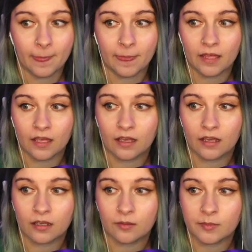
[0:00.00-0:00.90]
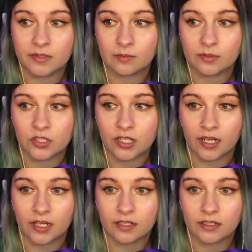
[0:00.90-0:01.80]
Let me double
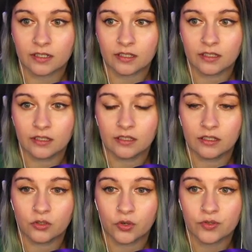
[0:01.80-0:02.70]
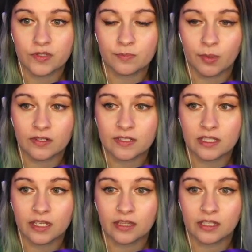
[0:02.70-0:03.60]
check. Grows
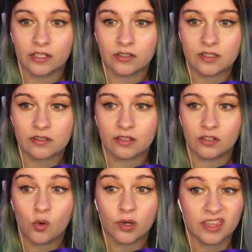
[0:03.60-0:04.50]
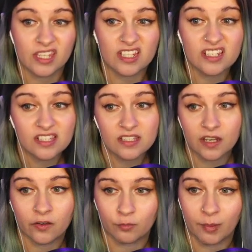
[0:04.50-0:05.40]
sparsely in the hills to the northeast
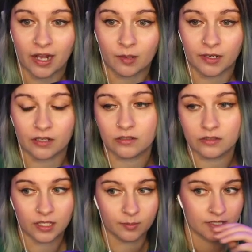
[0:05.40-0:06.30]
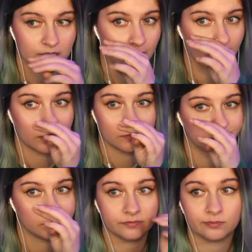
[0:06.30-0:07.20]
of Back Barrow. Keep it a secret.
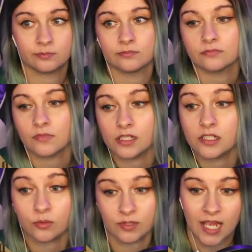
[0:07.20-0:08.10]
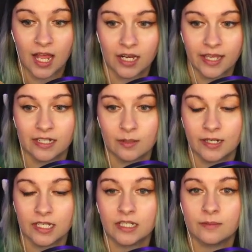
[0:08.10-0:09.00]
Don't tell
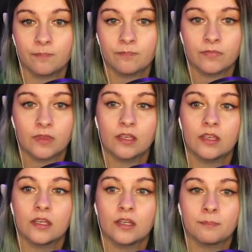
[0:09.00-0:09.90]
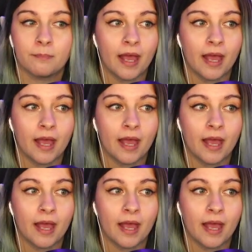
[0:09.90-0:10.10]
anybody. Back